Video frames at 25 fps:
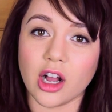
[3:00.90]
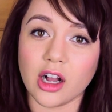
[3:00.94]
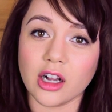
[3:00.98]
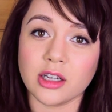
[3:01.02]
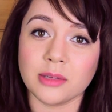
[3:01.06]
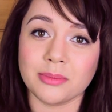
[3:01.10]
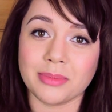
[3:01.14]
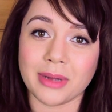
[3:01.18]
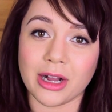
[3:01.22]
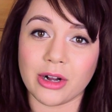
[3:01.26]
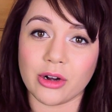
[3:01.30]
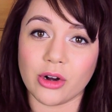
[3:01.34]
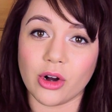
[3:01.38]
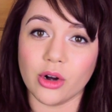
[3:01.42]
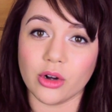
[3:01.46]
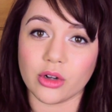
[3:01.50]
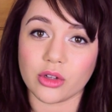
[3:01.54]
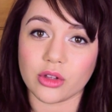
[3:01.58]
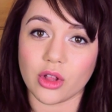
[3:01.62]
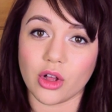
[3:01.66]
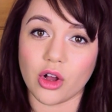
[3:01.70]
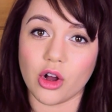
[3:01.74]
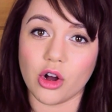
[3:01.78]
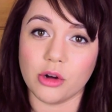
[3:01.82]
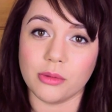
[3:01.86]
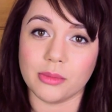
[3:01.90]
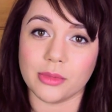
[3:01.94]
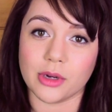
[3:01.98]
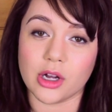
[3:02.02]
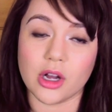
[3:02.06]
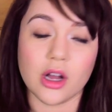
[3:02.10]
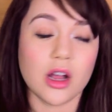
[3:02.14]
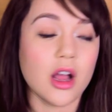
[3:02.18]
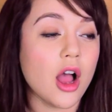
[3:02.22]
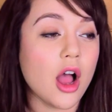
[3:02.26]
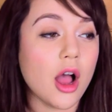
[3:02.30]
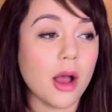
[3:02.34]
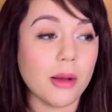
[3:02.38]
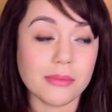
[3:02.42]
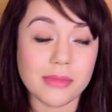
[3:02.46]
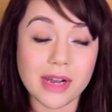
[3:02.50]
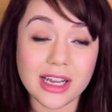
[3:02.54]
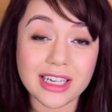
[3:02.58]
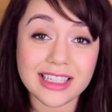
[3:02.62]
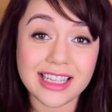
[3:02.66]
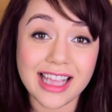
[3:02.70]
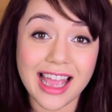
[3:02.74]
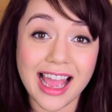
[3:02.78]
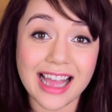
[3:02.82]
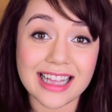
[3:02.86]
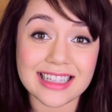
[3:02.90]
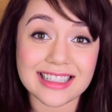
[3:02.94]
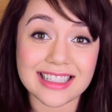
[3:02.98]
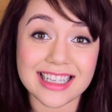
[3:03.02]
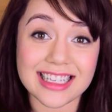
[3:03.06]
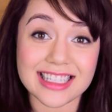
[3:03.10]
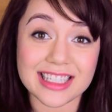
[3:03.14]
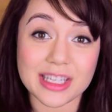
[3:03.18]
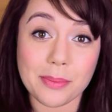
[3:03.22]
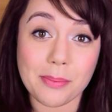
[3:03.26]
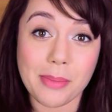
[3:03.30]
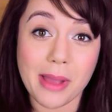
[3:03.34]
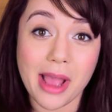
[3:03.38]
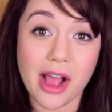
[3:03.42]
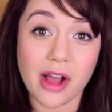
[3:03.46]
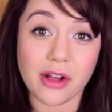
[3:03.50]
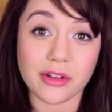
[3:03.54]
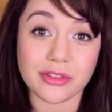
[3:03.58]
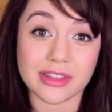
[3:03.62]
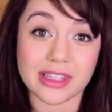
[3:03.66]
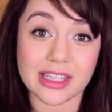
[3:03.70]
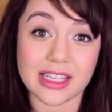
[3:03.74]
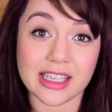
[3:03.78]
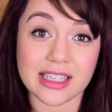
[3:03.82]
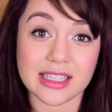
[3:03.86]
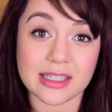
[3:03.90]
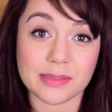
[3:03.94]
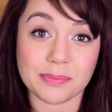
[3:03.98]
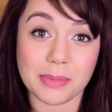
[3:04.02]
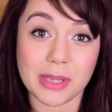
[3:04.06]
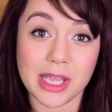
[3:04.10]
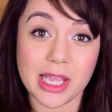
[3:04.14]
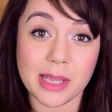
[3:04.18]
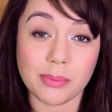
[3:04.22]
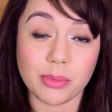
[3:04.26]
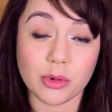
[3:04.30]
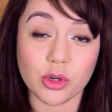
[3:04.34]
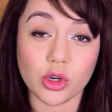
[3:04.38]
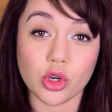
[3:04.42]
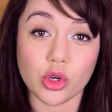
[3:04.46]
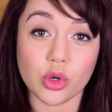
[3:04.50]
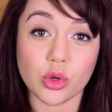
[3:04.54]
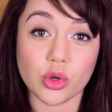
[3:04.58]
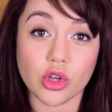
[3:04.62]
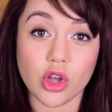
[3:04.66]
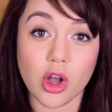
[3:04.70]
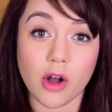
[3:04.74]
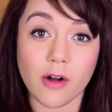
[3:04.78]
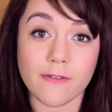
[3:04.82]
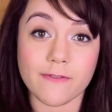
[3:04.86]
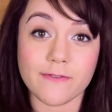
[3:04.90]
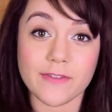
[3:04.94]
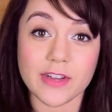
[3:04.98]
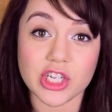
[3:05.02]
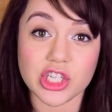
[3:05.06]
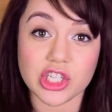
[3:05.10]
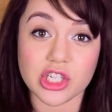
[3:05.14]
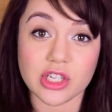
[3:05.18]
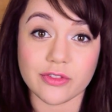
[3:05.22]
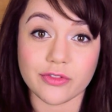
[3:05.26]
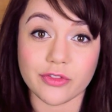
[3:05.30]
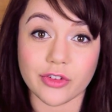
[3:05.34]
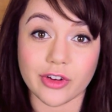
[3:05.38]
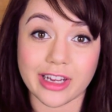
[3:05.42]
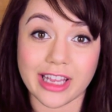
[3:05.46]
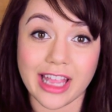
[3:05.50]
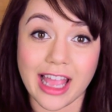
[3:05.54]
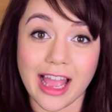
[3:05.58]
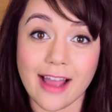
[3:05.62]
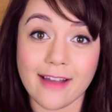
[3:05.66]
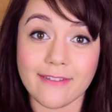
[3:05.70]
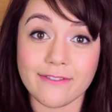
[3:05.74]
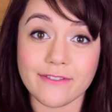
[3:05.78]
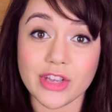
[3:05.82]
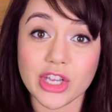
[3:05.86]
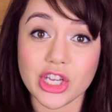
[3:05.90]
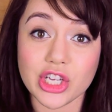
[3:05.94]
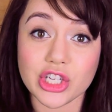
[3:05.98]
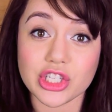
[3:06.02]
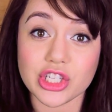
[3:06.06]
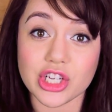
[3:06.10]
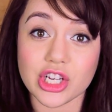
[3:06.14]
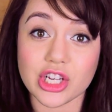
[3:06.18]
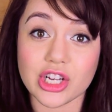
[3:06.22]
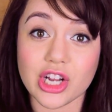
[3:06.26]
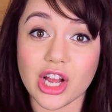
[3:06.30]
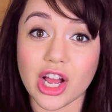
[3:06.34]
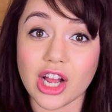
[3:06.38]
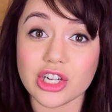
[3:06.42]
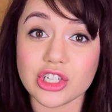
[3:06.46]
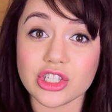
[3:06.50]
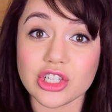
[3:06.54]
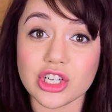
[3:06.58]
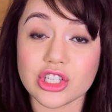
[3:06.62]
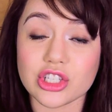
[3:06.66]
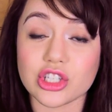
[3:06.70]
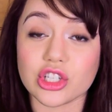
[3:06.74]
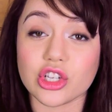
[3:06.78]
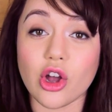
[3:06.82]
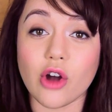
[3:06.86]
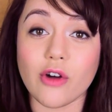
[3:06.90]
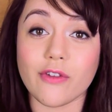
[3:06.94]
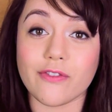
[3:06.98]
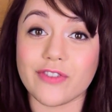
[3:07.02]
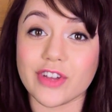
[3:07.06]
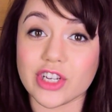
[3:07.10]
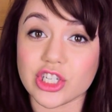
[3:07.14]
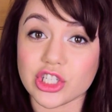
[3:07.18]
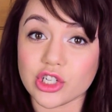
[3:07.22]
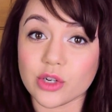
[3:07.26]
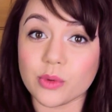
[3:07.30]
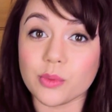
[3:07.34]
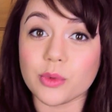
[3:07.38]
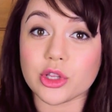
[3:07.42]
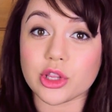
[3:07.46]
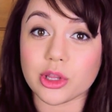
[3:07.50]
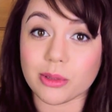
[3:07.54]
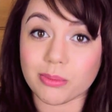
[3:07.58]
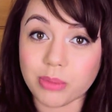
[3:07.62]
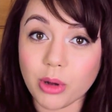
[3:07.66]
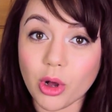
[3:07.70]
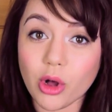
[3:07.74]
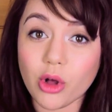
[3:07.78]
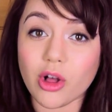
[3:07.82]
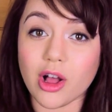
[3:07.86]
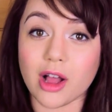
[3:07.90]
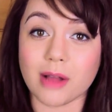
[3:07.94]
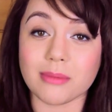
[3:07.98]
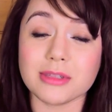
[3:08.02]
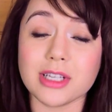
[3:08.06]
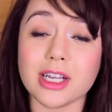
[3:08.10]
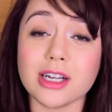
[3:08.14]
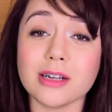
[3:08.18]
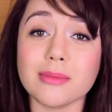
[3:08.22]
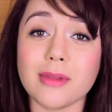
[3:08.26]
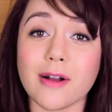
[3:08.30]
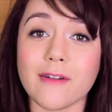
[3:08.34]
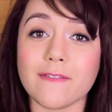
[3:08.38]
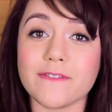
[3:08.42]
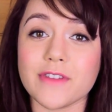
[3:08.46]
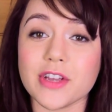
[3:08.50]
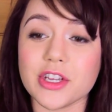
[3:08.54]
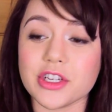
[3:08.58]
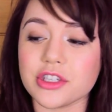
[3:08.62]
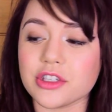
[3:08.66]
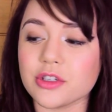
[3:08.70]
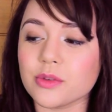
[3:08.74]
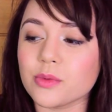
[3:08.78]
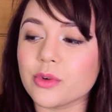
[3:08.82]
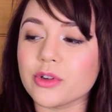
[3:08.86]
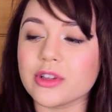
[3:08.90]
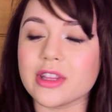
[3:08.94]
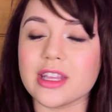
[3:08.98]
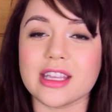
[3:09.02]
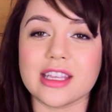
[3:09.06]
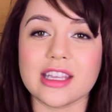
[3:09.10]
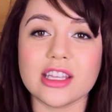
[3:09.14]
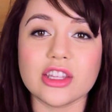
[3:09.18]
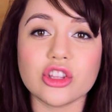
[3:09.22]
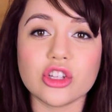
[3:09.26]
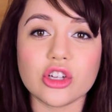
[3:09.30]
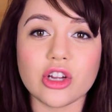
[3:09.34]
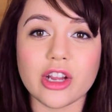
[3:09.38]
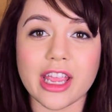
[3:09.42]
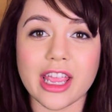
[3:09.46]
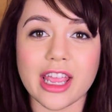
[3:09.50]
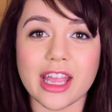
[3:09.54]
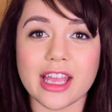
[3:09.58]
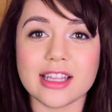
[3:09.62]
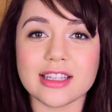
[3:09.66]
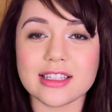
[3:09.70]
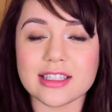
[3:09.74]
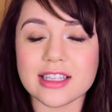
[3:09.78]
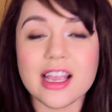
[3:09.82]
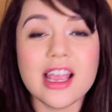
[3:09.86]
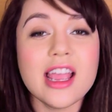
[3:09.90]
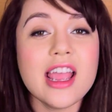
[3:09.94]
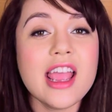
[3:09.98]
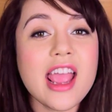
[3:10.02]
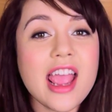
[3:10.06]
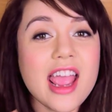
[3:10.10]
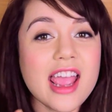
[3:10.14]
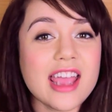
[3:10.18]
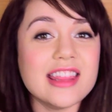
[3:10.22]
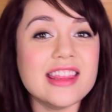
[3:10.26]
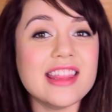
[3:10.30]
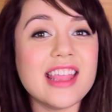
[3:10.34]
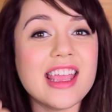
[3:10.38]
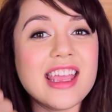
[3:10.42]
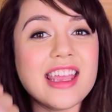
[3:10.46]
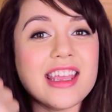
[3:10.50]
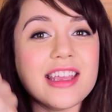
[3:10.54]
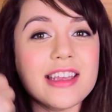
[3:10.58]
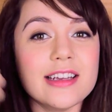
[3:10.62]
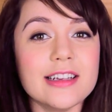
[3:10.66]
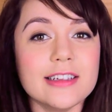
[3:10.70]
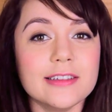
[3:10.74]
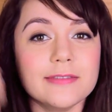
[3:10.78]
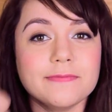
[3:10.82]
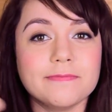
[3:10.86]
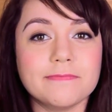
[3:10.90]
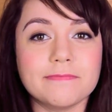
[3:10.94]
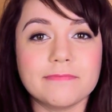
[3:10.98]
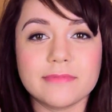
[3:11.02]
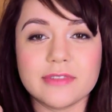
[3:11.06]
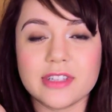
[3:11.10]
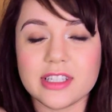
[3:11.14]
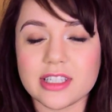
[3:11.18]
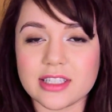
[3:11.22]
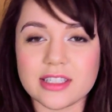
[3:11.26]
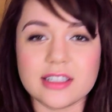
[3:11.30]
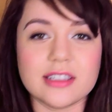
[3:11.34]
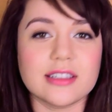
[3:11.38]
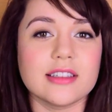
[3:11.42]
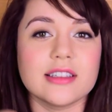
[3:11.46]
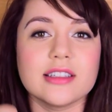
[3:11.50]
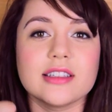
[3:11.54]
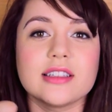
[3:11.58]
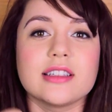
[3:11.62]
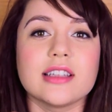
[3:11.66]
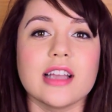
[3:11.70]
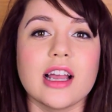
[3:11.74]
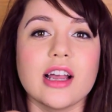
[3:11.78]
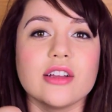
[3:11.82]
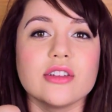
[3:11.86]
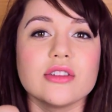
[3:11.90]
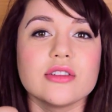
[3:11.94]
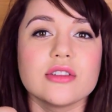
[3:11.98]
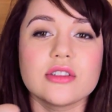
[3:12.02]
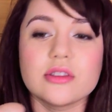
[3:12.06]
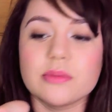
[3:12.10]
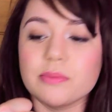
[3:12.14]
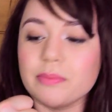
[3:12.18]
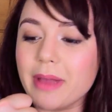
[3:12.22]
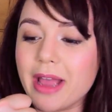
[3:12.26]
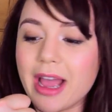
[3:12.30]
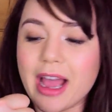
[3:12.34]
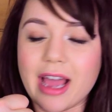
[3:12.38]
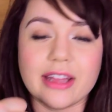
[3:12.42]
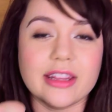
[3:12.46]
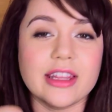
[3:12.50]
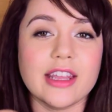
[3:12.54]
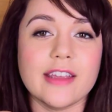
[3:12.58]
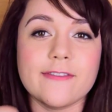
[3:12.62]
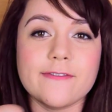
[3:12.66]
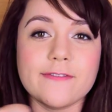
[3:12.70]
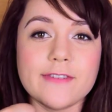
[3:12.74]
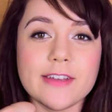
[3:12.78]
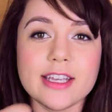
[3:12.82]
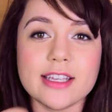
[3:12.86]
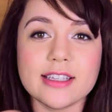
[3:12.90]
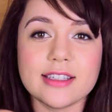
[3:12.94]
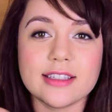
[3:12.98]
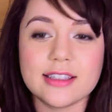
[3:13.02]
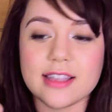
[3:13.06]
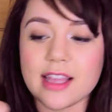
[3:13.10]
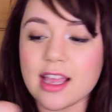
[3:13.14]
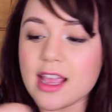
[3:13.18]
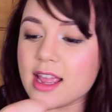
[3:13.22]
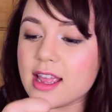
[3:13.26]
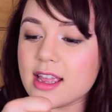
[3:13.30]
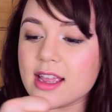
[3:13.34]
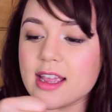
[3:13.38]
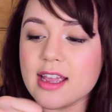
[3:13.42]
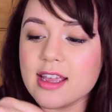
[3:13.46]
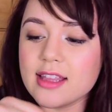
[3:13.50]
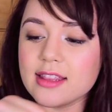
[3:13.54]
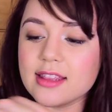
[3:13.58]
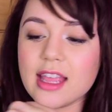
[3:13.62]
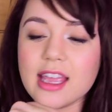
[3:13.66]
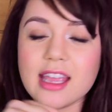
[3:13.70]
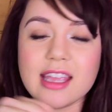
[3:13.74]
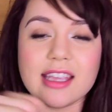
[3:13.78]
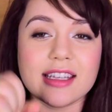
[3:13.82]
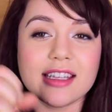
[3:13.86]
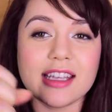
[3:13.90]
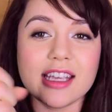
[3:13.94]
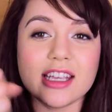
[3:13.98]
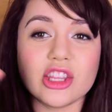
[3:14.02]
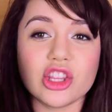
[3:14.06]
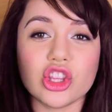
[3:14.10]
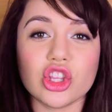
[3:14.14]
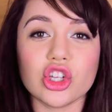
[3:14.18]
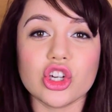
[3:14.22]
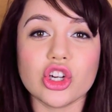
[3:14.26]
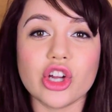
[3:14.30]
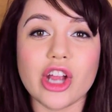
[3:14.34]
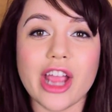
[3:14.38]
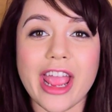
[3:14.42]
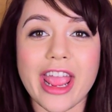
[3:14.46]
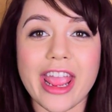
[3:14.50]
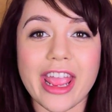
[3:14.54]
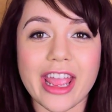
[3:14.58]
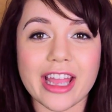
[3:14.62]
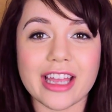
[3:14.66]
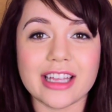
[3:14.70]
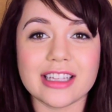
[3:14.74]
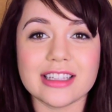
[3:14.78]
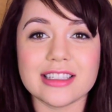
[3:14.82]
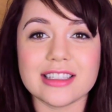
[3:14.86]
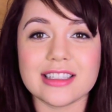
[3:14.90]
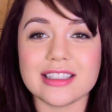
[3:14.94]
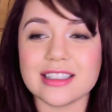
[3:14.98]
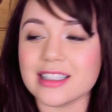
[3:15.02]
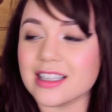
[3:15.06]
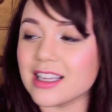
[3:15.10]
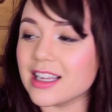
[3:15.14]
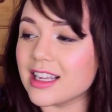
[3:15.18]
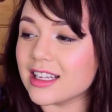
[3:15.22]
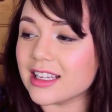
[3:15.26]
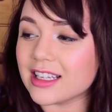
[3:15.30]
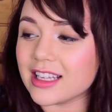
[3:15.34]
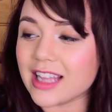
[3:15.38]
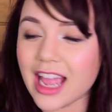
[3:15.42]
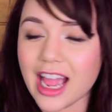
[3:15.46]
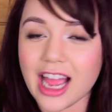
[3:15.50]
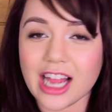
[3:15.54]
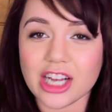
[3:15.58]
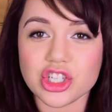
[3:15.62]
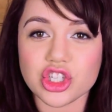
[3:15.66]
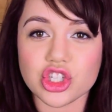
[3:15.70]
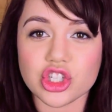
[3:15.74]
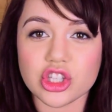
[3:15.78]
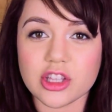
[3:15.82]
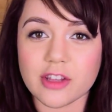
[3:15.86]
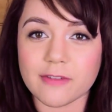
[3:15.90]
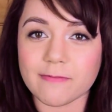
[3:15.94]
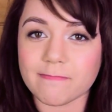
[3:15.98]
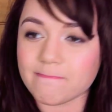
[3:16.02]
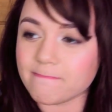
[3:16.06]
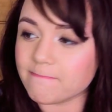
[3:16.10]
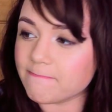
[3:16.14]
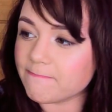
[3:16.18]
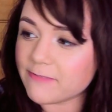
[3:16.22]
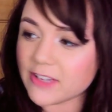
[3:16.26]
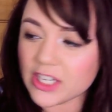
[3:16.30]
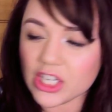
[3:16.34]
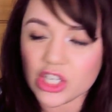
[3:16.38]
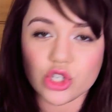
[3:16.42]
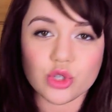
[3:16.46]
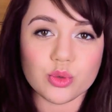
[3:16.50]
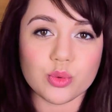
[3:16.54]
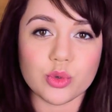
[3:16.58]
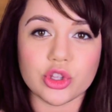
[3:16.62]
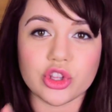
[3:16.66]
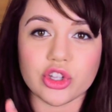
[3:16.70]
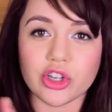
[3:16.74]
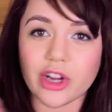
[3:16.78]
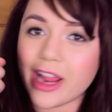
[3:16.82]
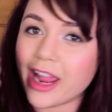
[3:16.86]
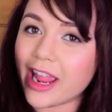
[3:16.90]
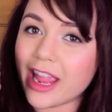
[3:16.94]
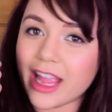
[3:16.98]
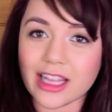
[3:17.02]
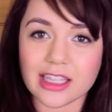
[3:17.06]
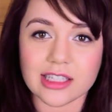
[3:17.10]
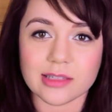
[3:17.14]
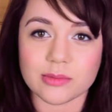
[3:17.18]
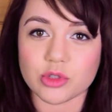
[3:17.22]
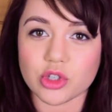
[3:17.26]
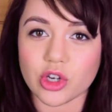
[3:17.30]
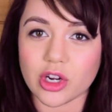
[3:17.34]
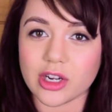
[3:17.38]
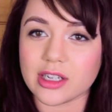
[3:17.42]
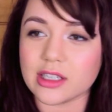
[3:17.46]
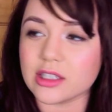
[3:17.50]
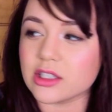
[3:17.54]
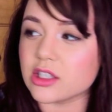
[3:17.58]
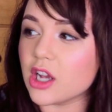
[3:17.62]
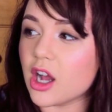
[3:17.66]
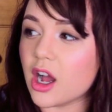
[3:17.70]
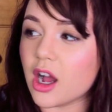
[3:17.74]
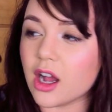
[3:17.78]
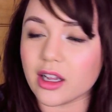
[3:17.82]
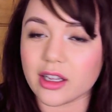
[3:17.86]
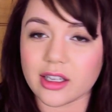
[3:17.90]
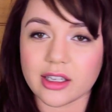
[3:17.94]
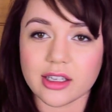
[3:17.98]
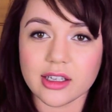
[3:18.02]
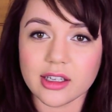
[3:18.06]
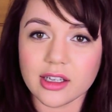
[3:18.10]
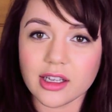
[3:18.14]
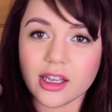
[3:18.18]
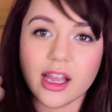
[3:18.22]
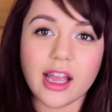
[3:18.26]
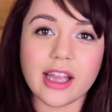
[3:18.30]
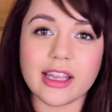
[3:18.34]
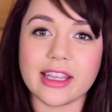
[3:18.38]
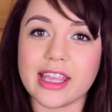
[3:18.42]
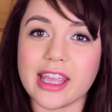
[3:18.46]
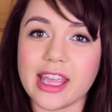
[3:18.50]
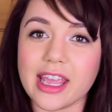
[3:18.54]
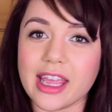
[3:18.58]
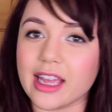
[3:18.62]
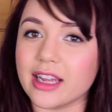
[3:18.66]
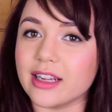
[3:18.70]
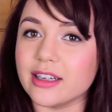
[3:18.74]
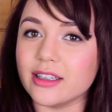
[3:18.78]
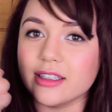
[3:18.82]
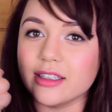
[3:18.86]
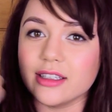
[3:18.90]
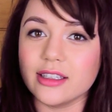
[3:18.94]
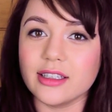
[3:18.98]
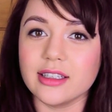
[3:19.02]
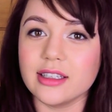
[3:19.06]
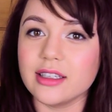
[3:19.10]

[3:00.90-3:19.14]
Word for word: Talk about Oklahoma. Mudcats is about these people who go fishing for catfish and not just go fishing with a pole. I'm talking about fishing where they get their hands and they this, this sounds bad. They fish, they they get their hands and catch the fish with their hands. I'm trying to talk. I can't.